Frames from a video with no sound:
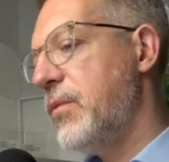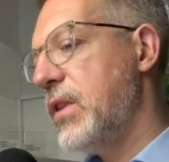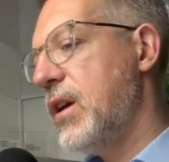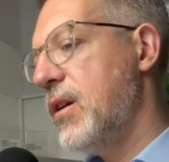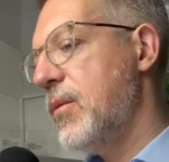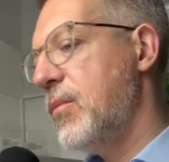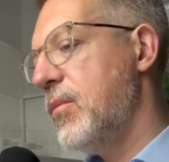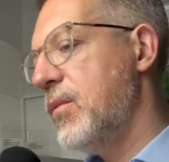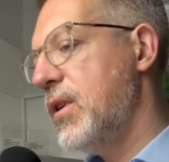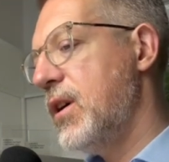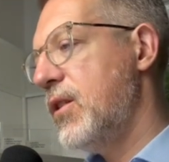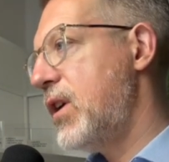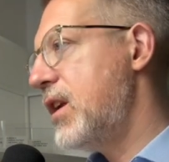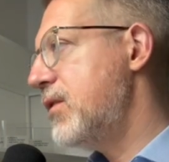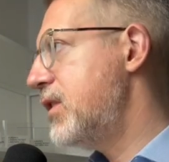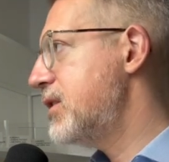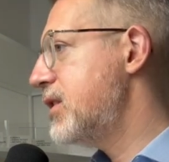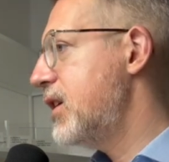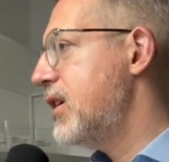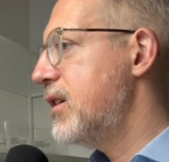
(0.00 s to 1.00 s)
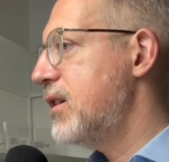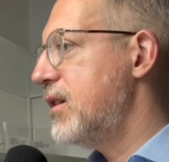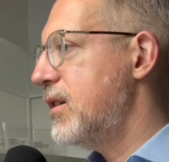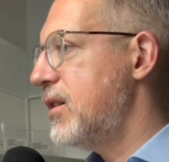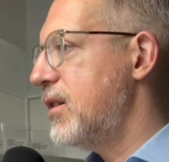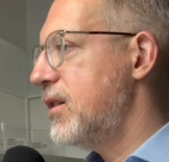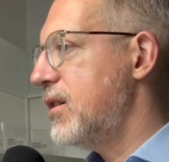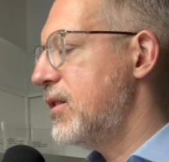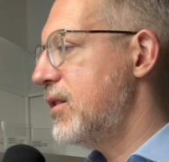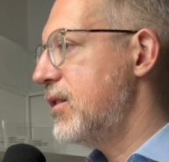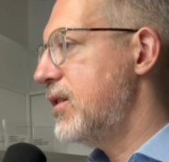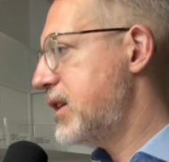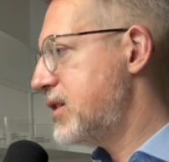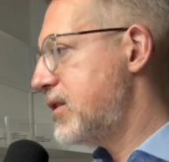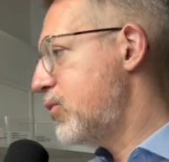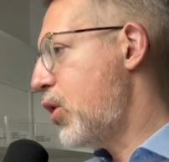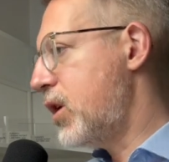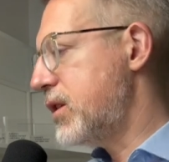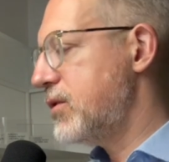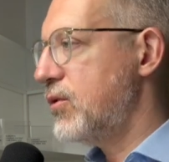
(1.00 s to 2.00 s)
That could be really helpful for
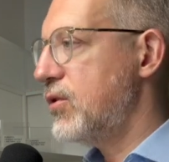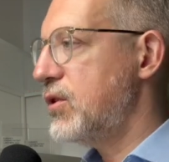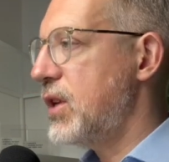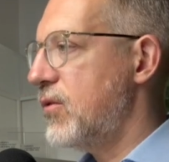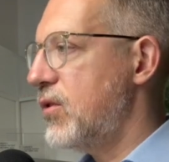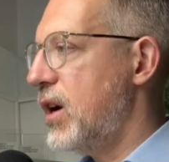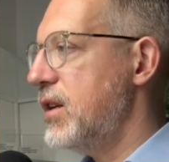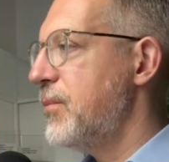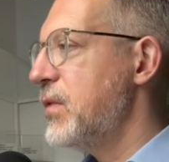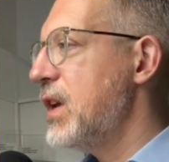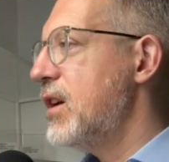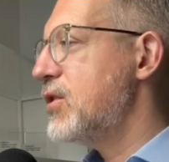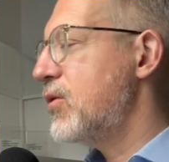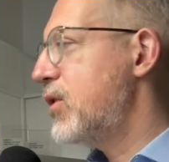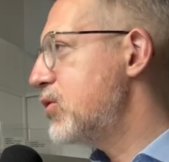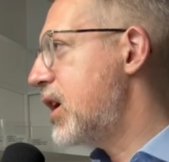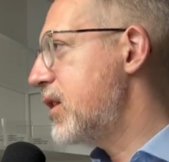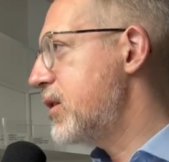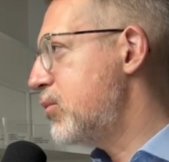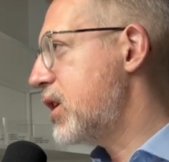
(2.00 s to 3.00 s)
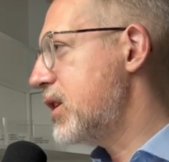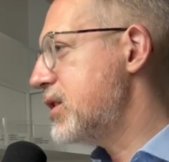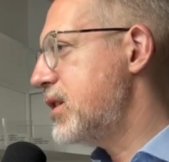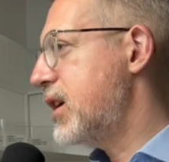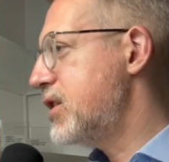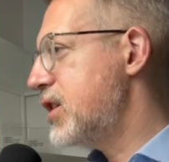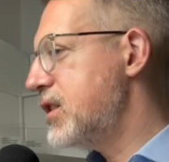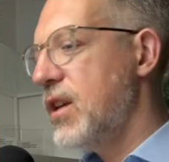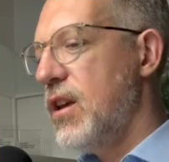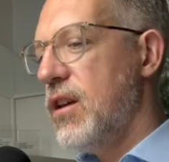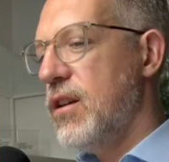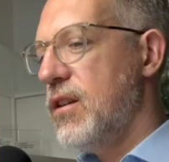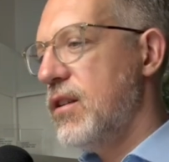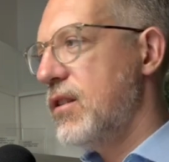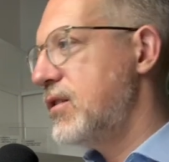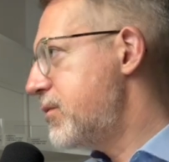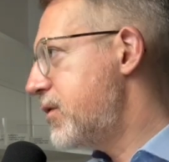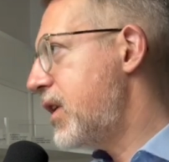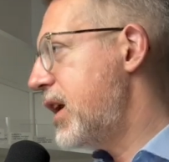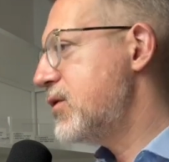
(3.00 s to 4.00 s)
fleshing out the details. Yeah, and one of the attendees
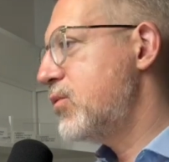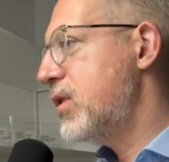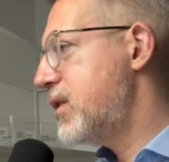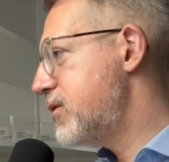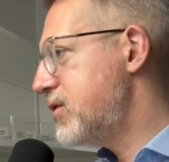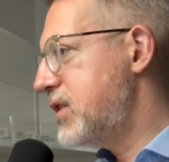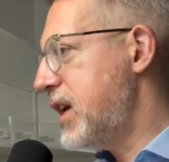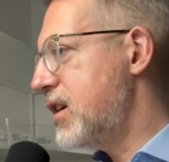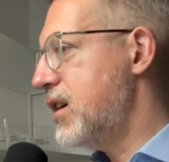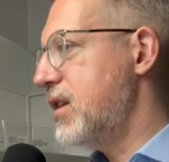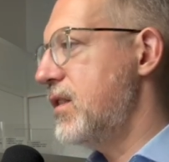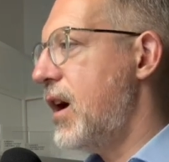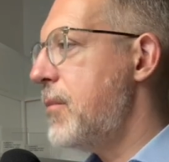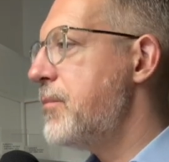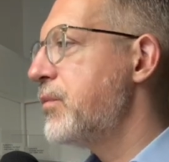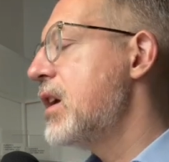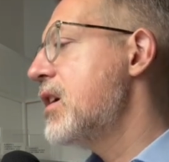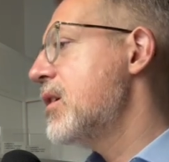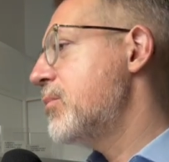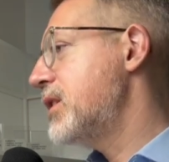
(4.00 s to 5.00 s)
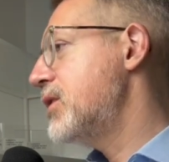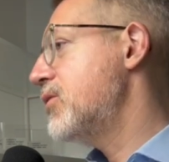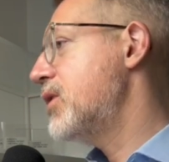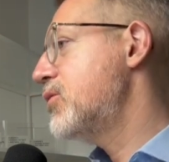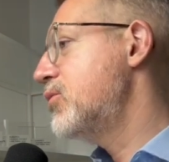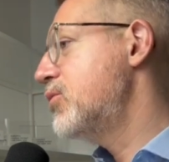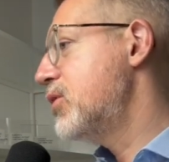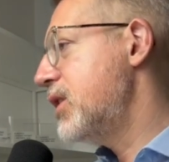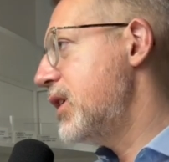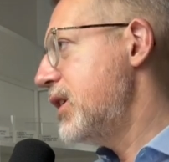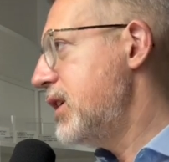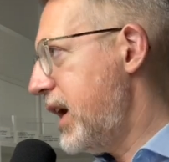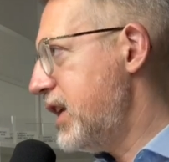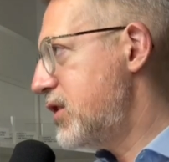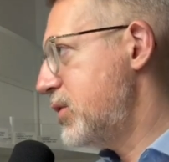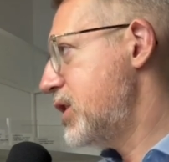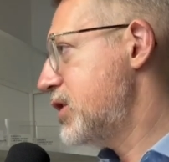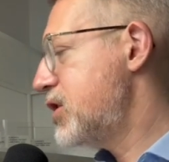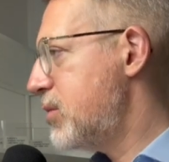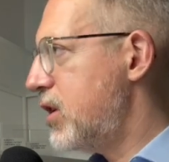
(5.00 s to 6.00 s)
said that this helped them articulate the
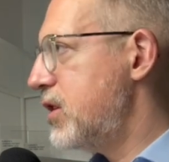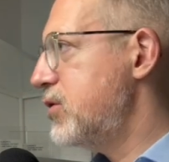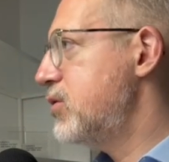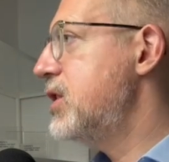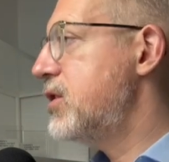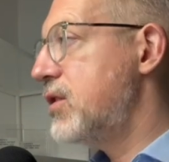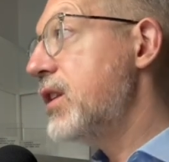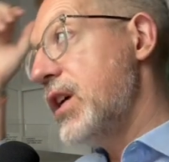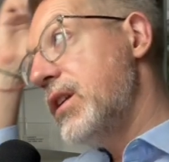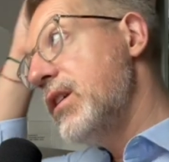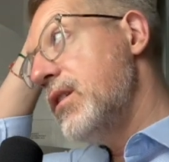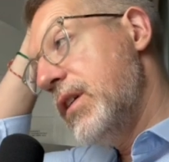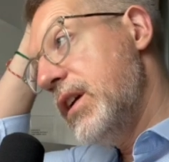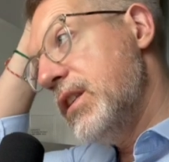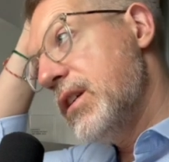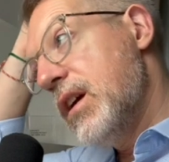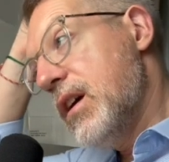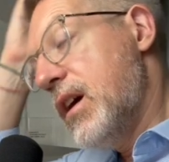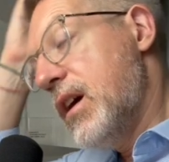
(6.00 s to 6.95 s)
benefits of their invention